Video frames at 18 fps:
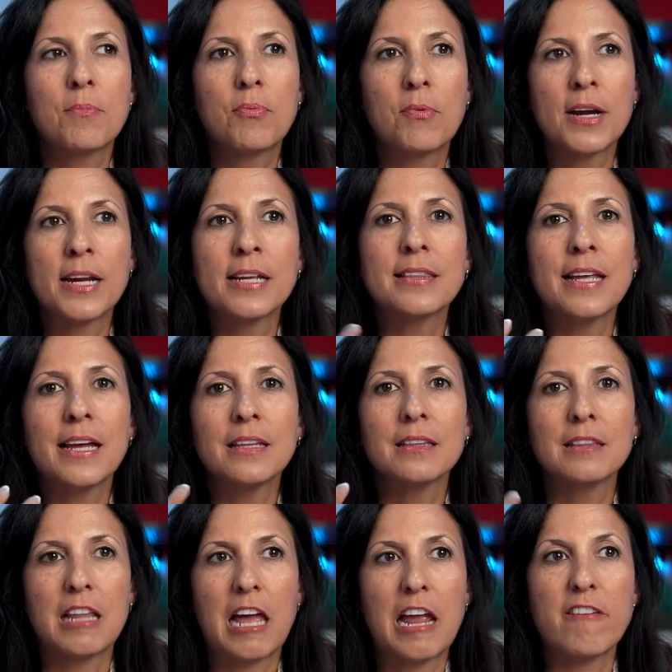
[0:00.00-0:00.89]
bring that
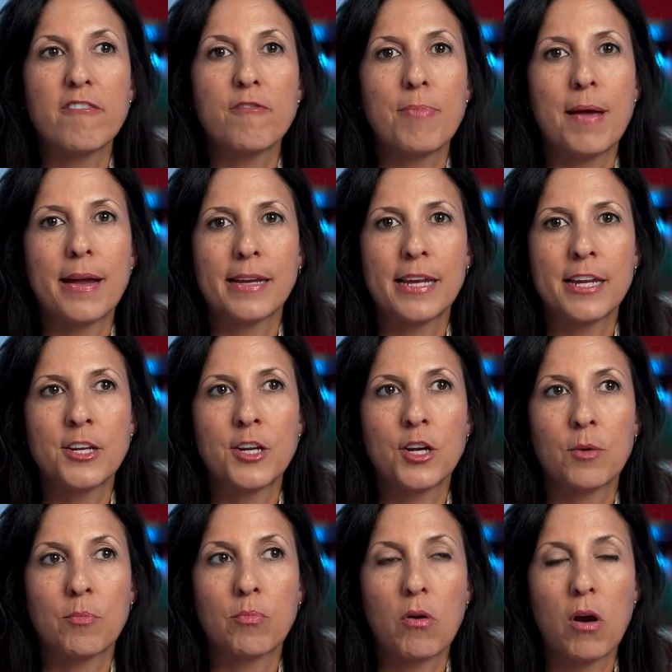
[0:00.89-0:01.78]
life back in
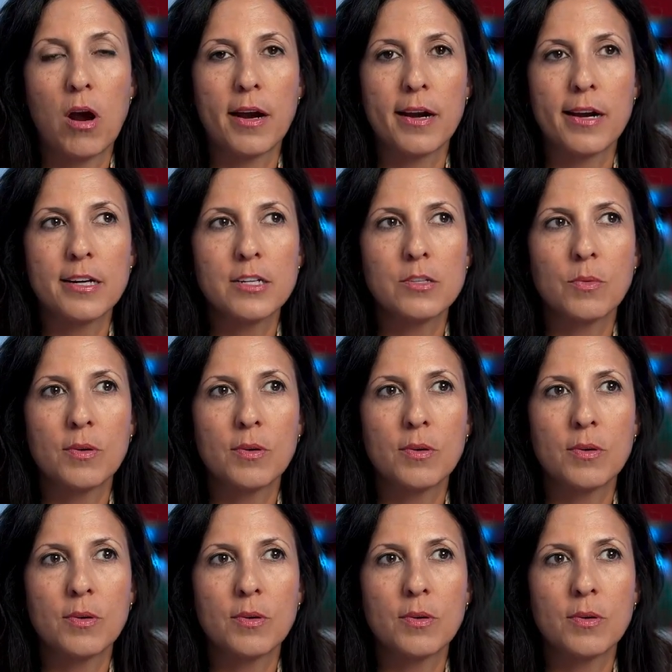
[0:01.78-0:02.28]
your product